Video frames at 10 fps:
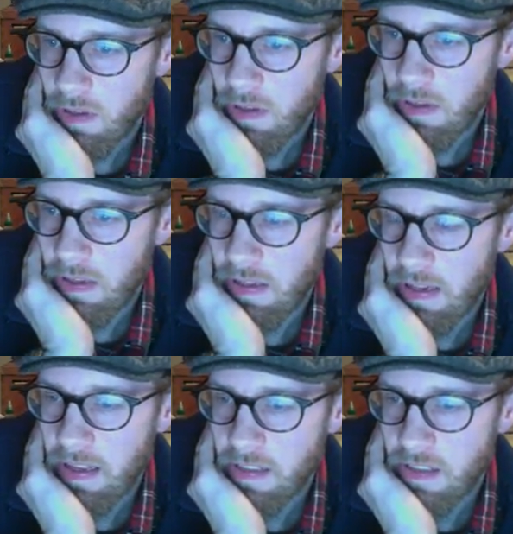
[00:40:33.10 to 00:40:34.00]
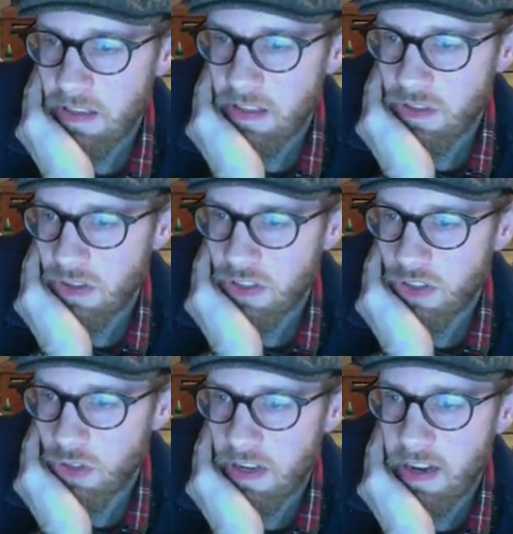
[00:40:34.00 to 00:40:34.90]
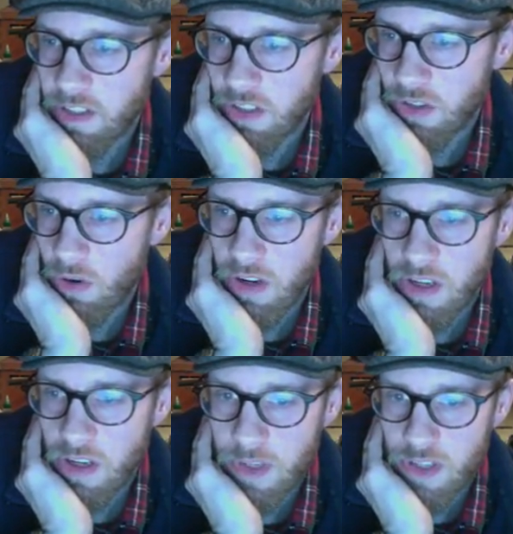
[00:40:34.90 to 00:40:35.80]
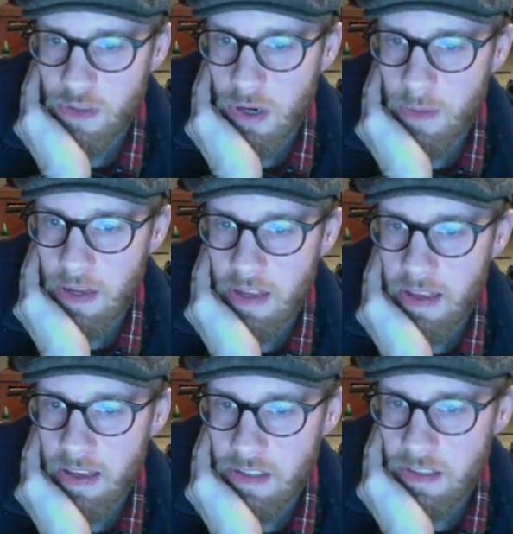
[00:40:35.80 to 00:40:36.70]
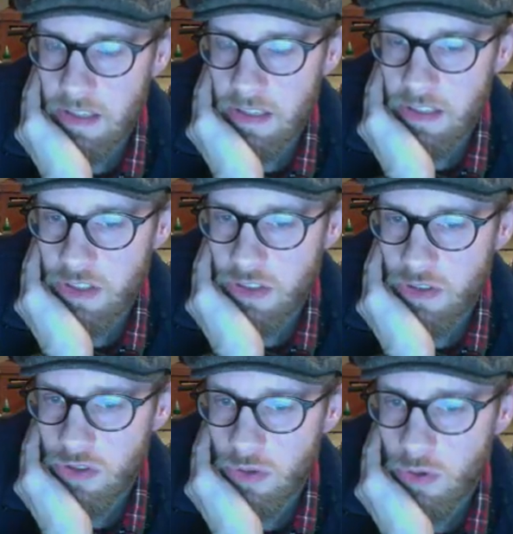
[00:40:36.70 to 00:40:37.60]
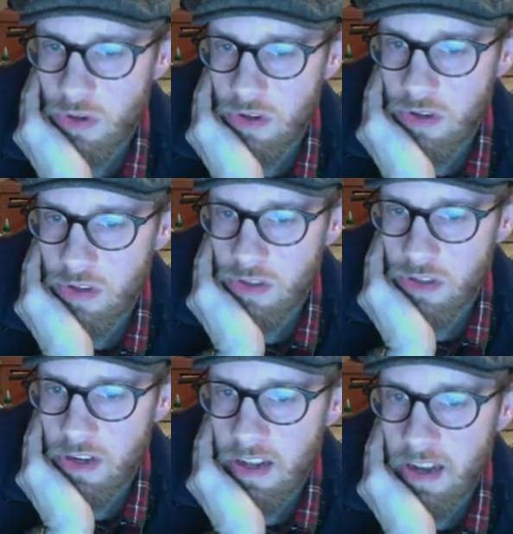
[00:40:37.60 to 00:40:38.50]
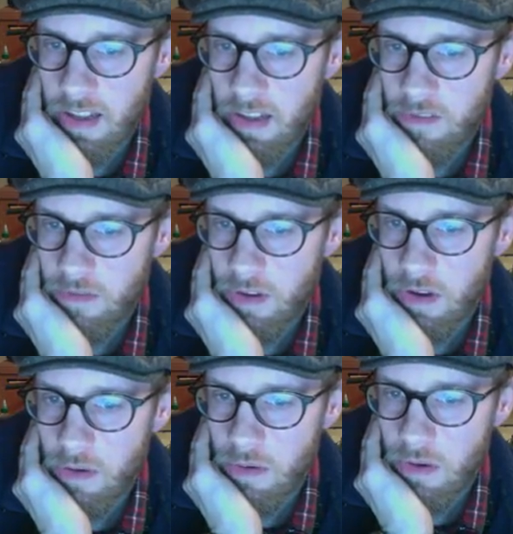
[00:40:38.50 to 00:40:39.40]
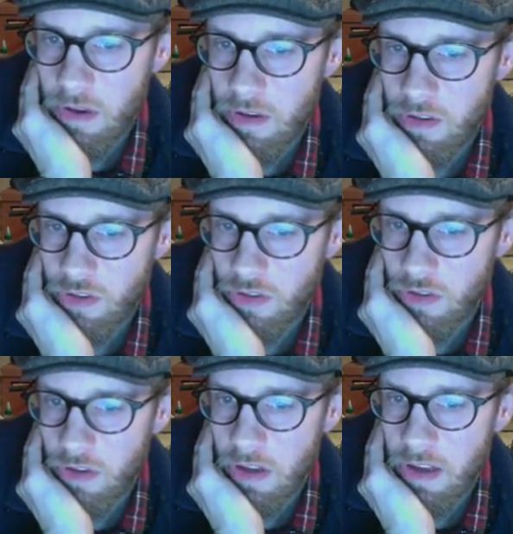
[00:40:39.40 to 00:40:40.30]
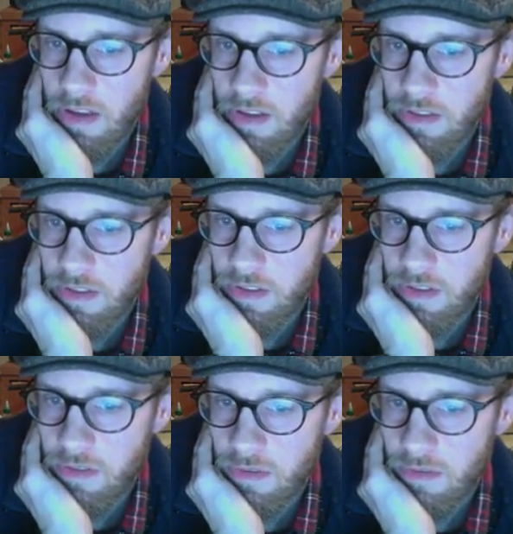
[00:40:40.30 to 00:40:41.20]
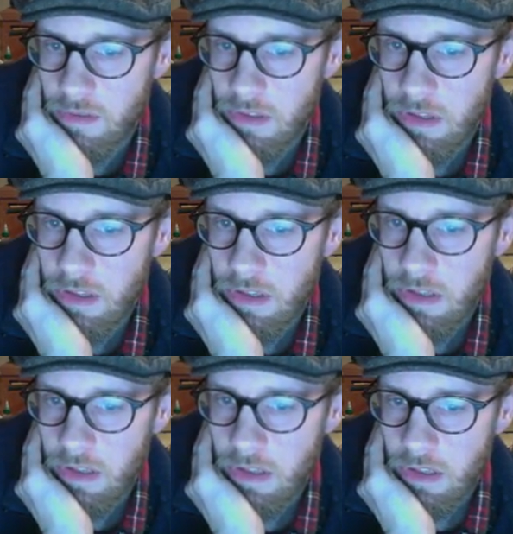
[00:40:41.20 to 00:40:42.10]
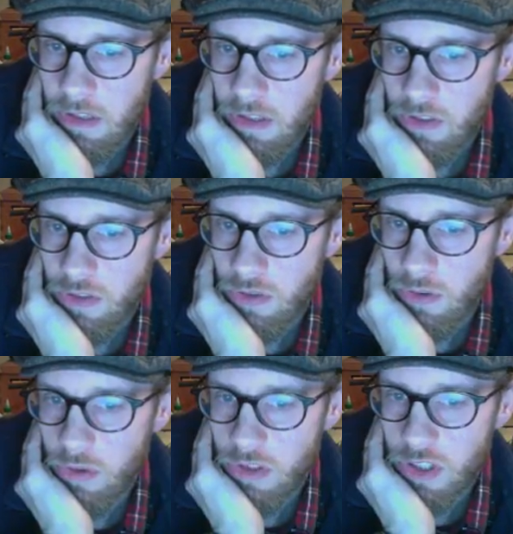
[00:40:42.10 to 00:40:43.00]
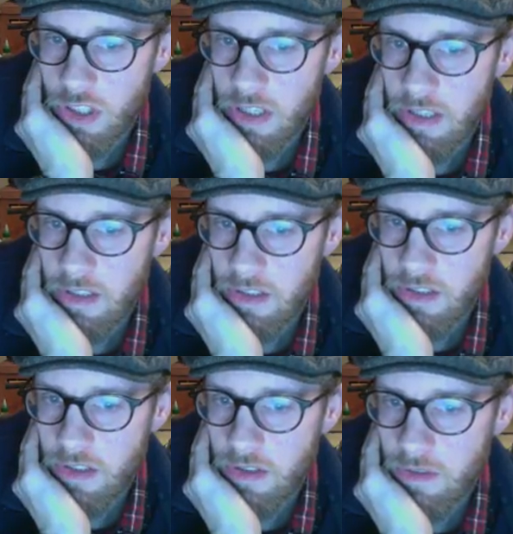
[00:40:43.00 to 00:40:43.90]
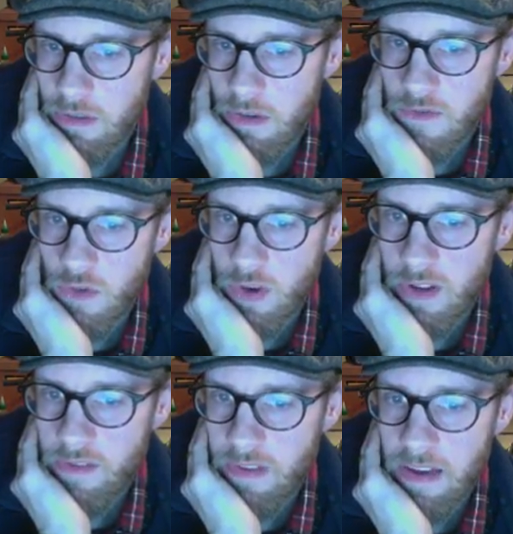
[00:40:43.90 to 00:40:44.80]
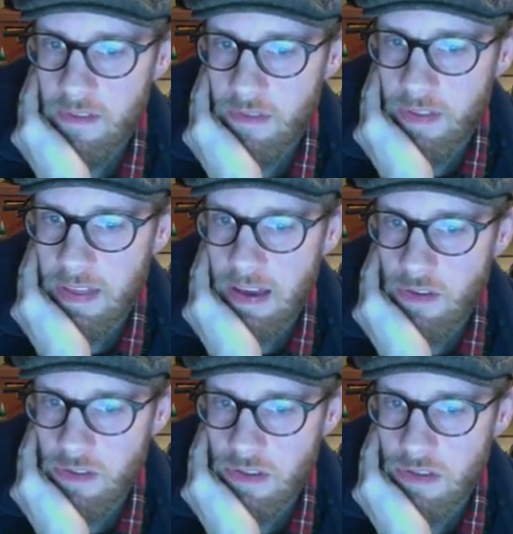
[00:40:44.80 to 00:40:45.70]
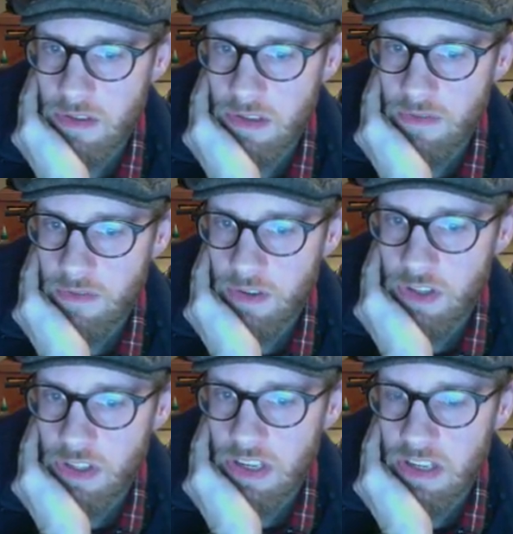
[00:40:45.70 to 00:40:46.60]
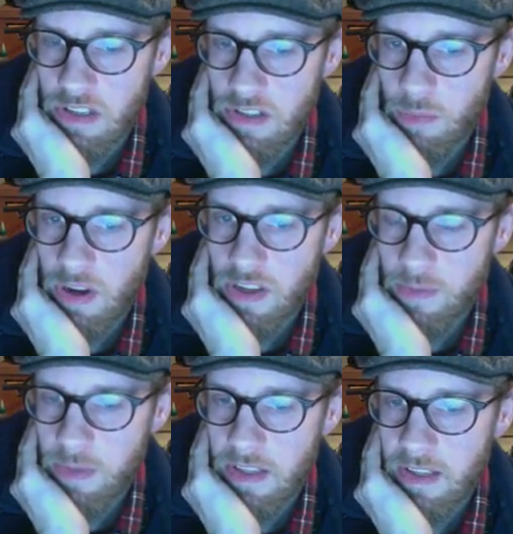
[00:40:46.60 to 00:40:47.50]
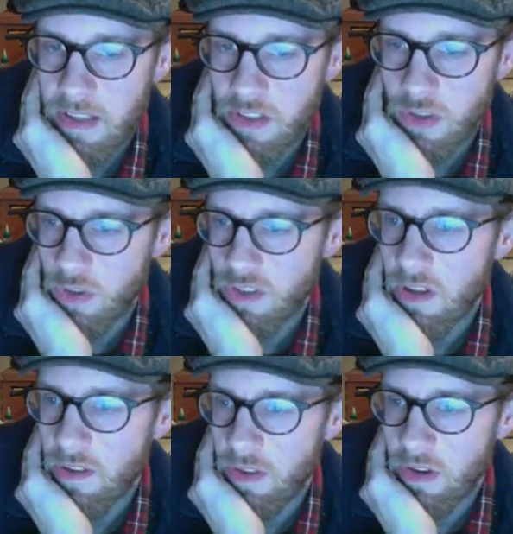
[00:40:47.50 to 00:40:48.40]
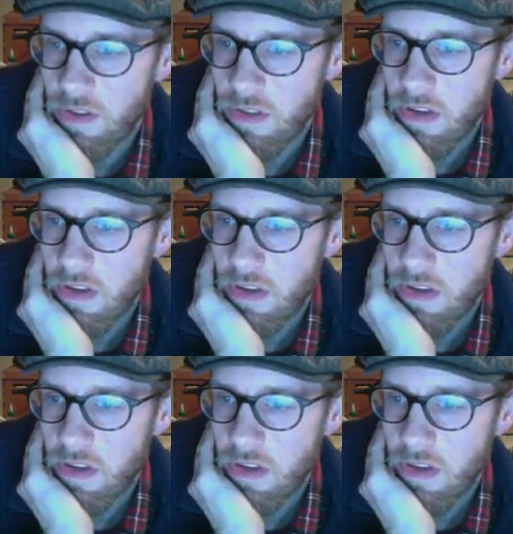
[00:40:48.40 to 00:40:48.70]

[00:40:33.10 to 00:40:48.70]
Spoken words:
It has the so genetic storage, Mr. Burba, yes, it stores genetic info. It sure does. Stores genes. You have 25,000 different genes approximately. It stores all of those.